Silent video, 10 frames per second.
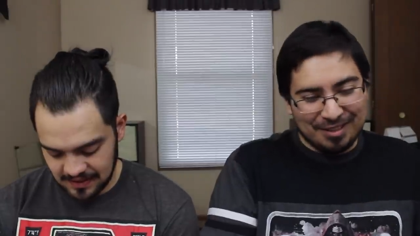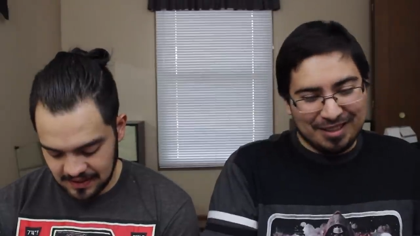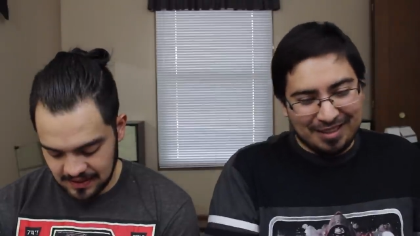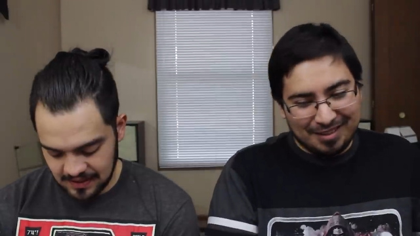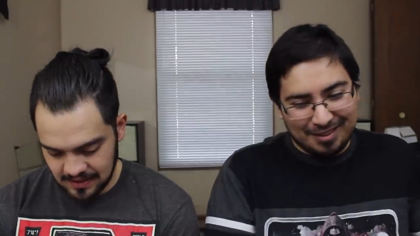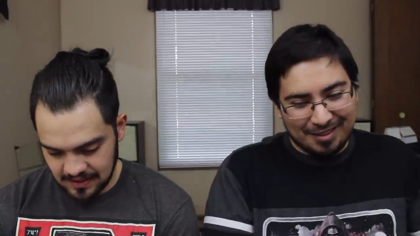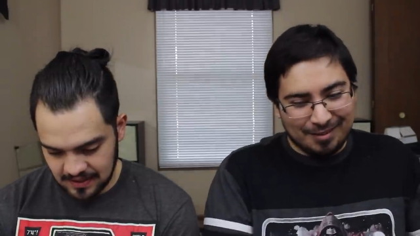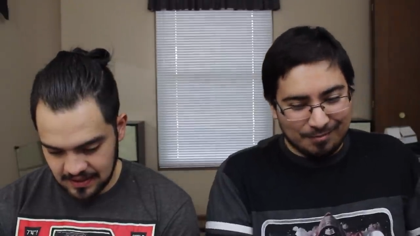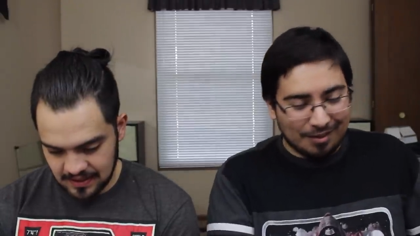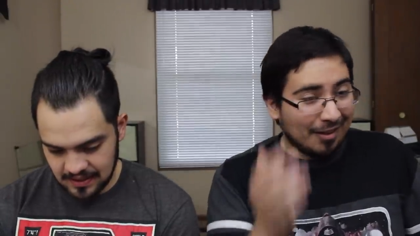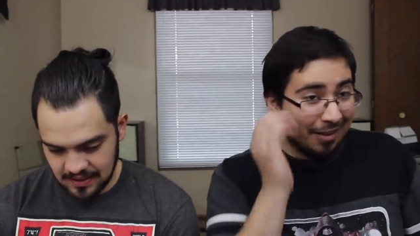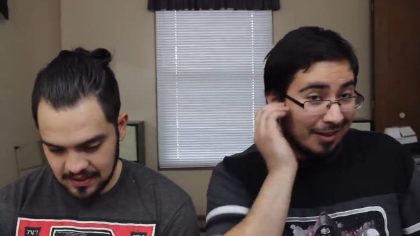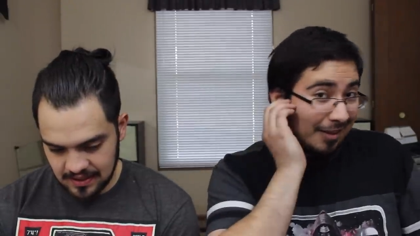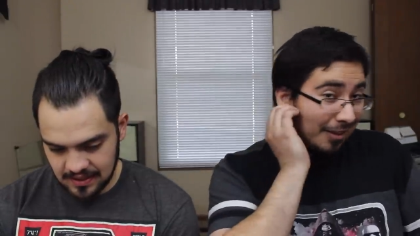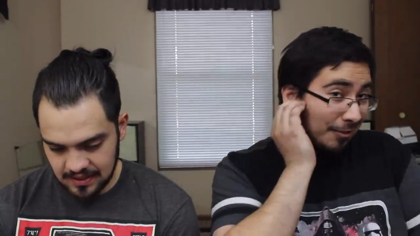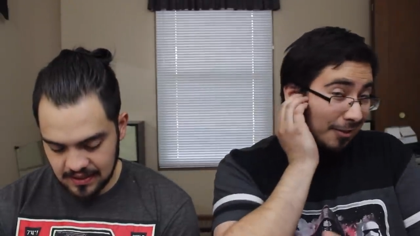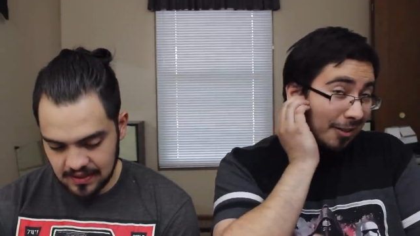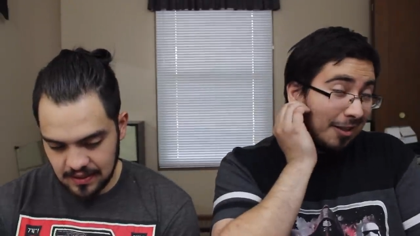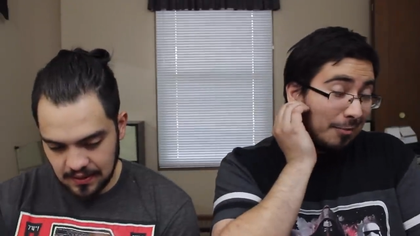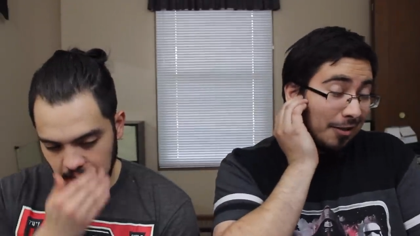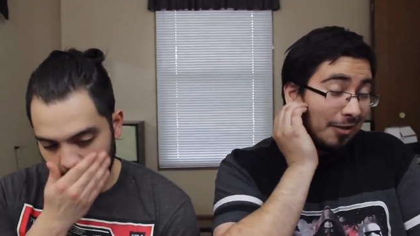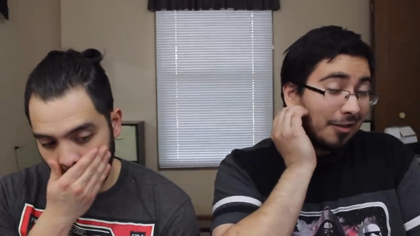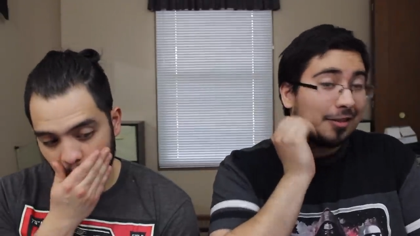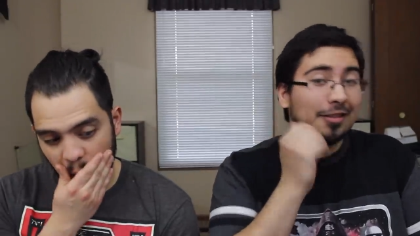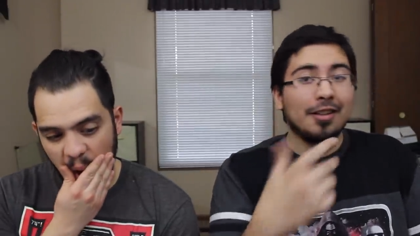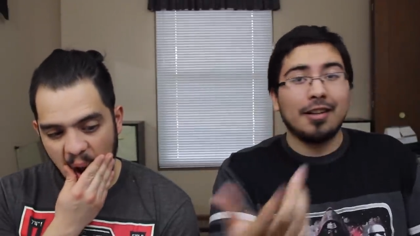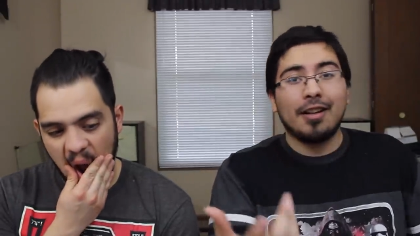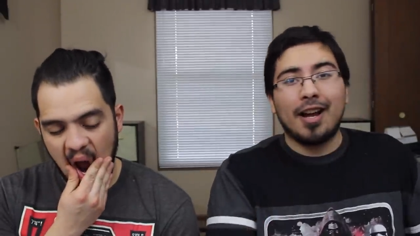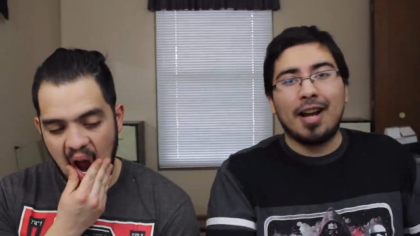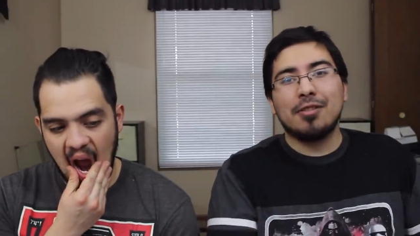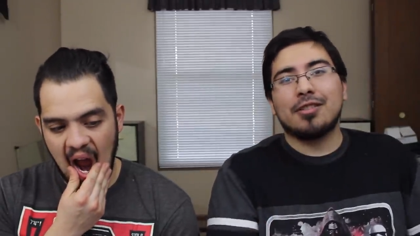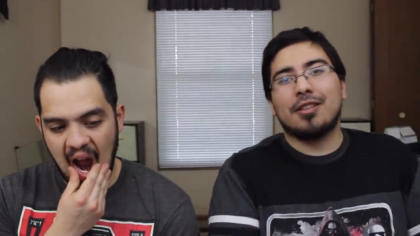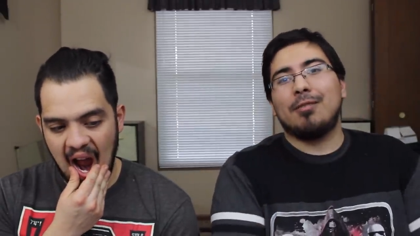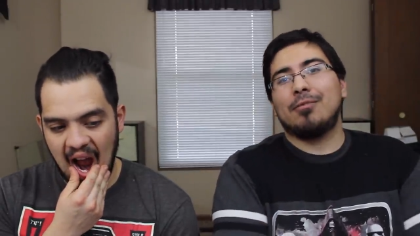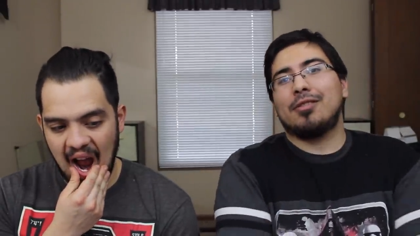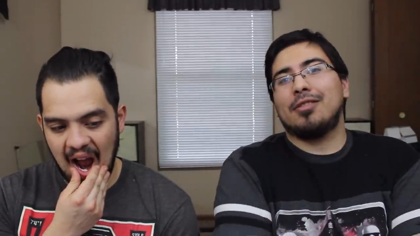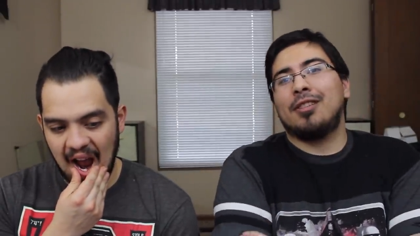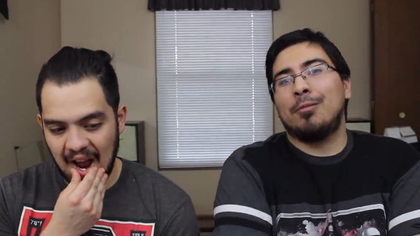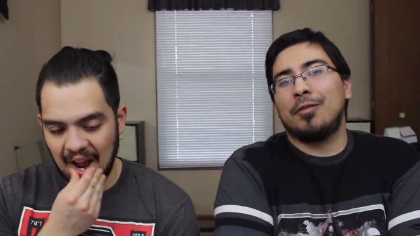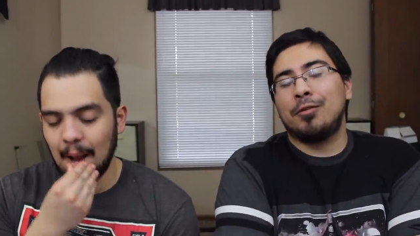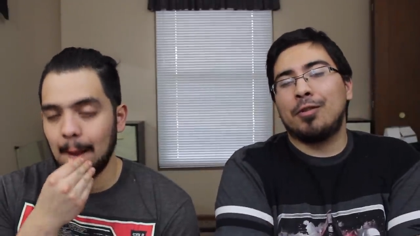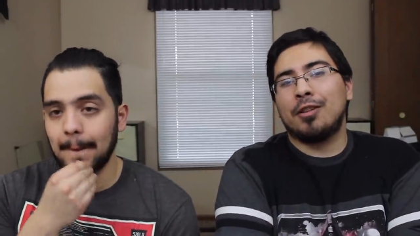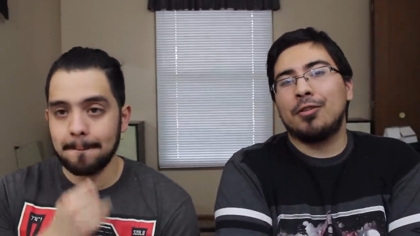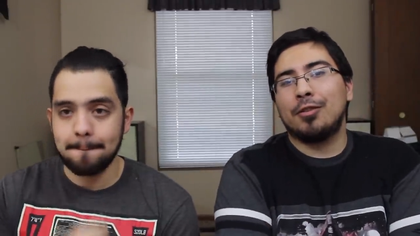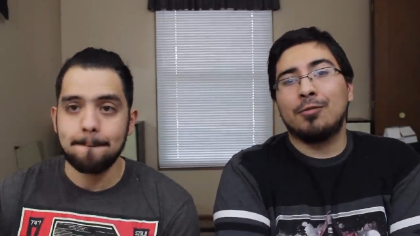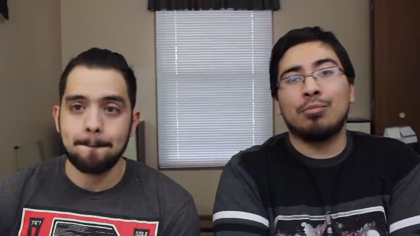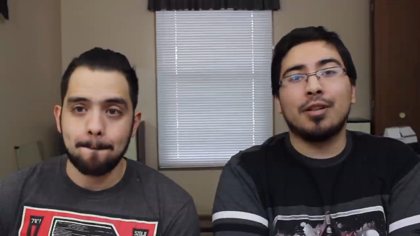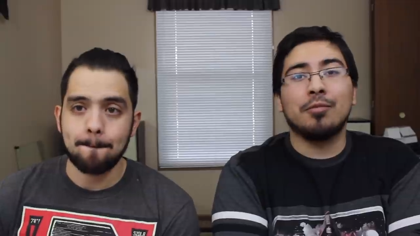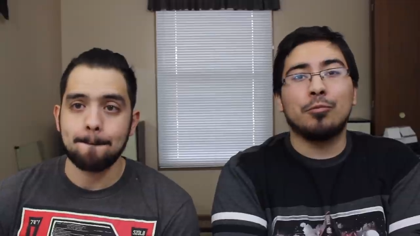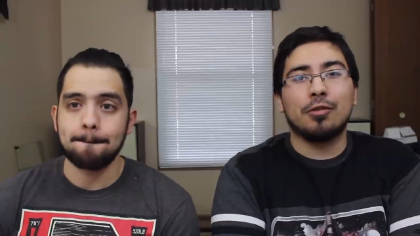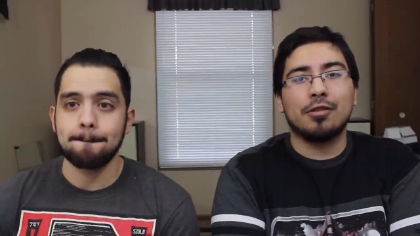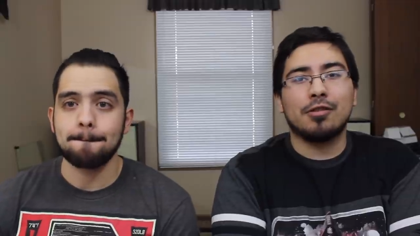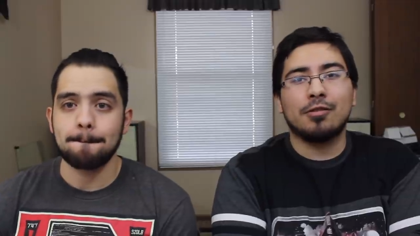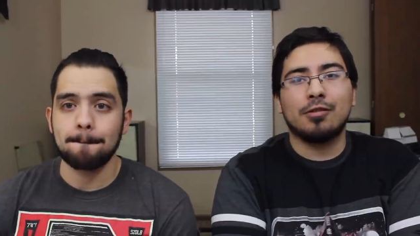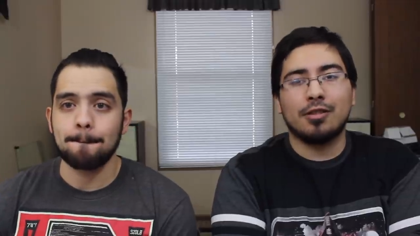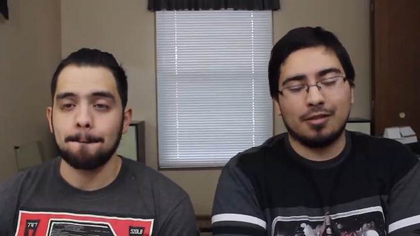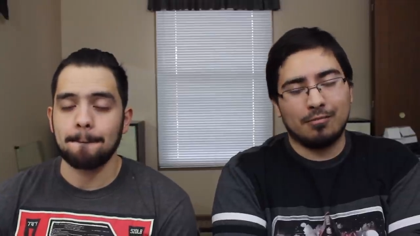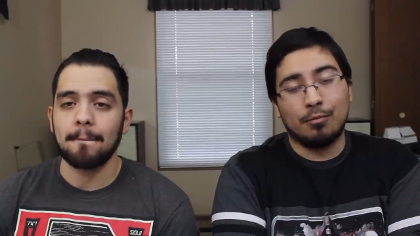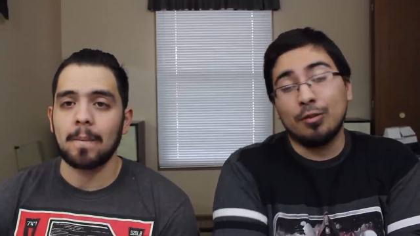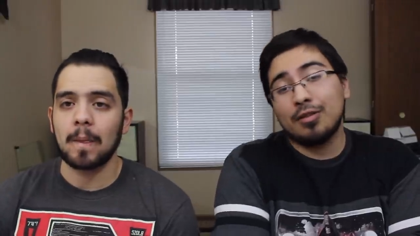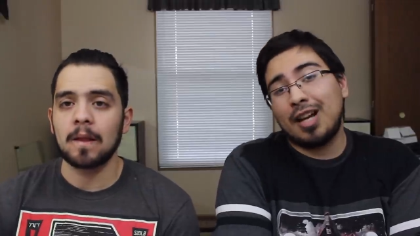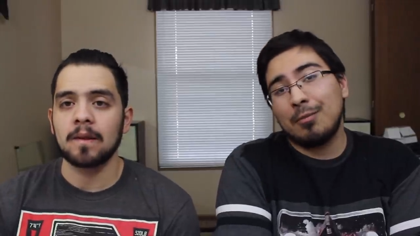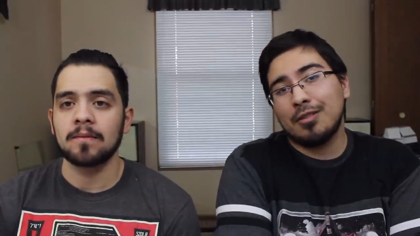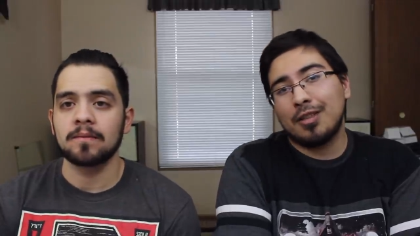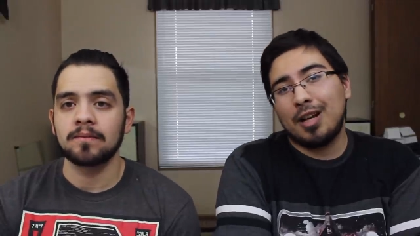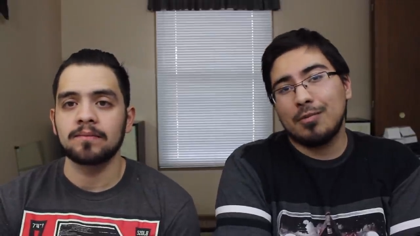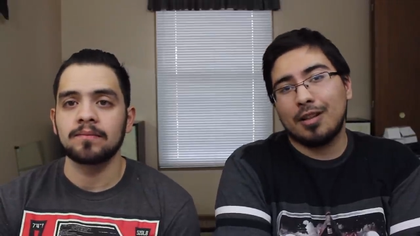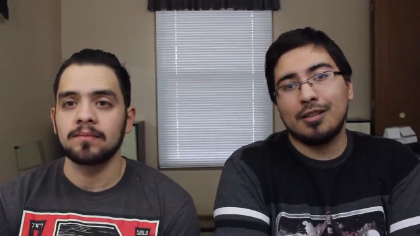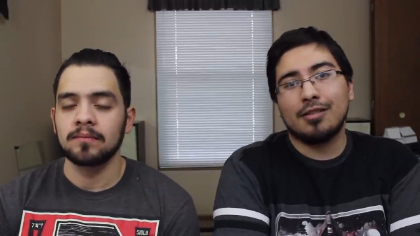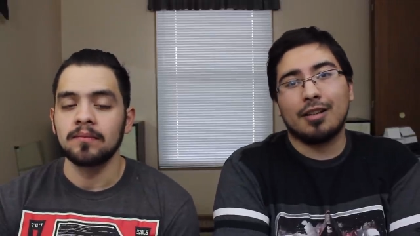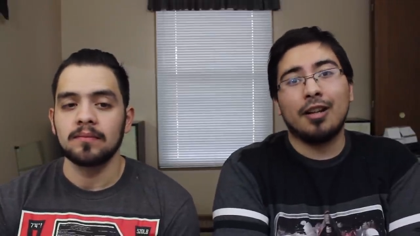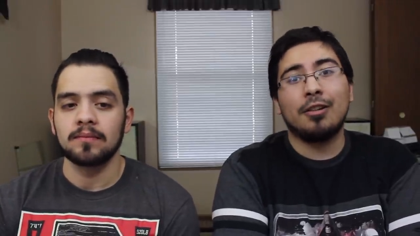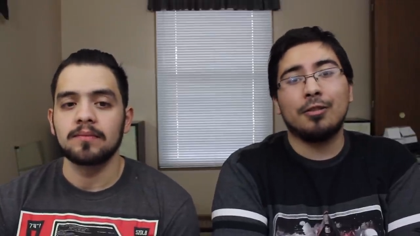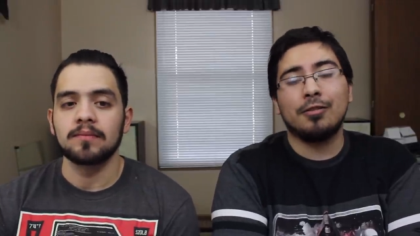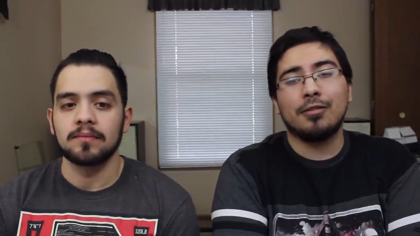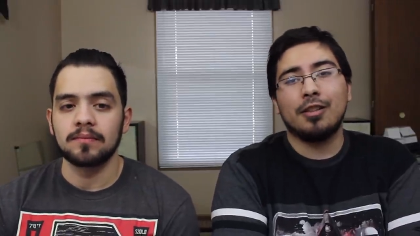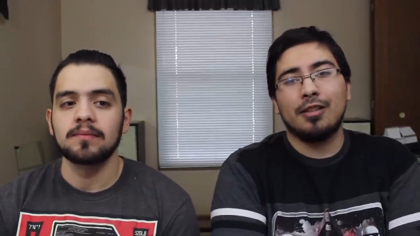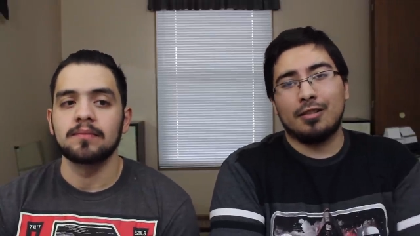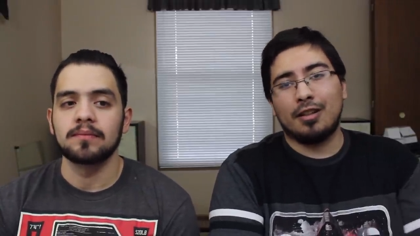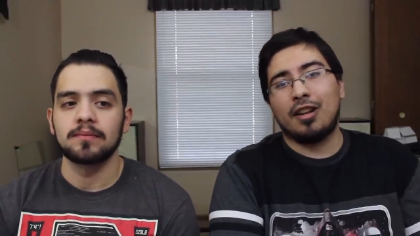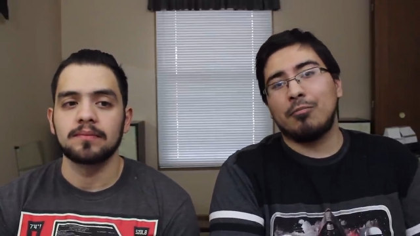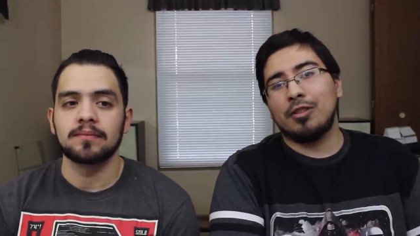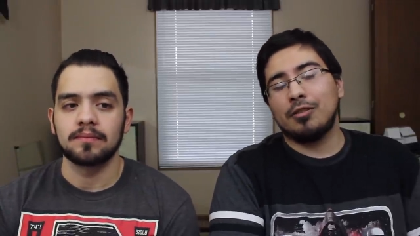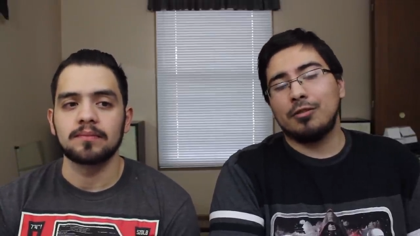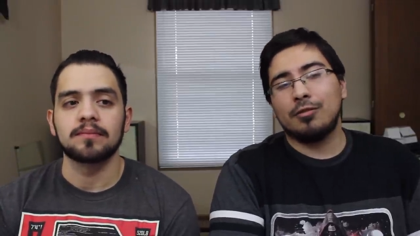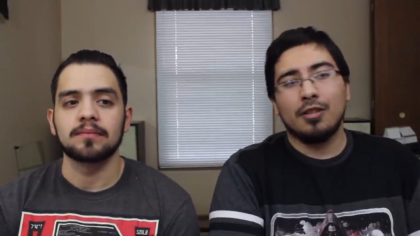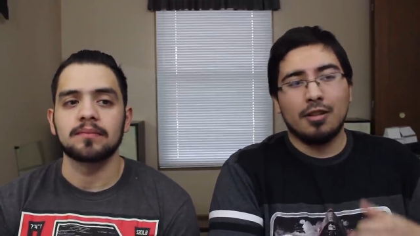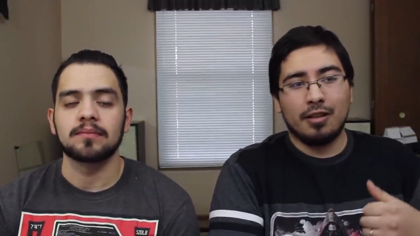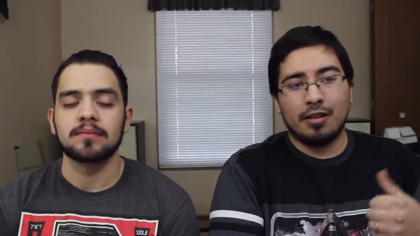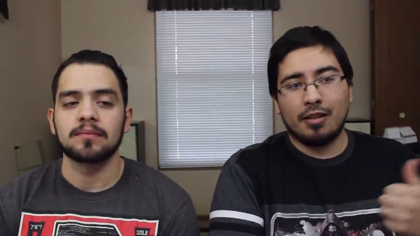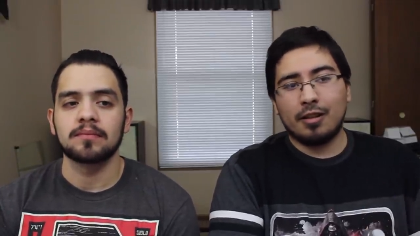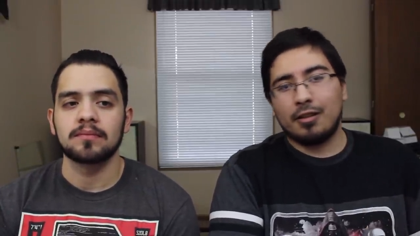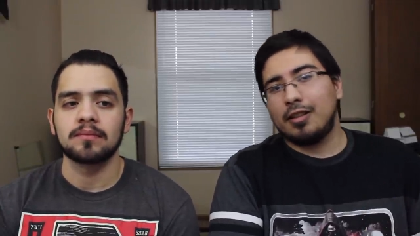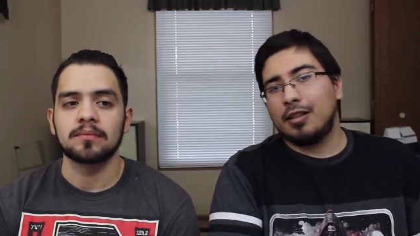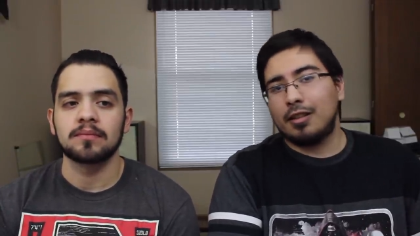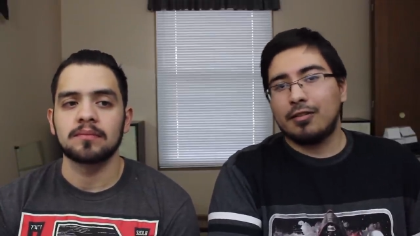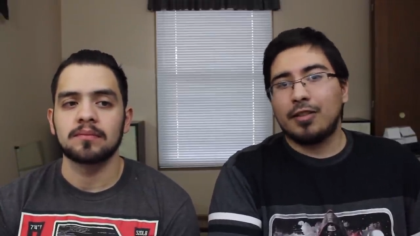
Speaker 1: but yeah, um, like like you were talking about earlier, hobby shops. Um, if you want to go to a brick and mortar store, some most hobby shops, at least that I know of, that I've been to, they carry uh,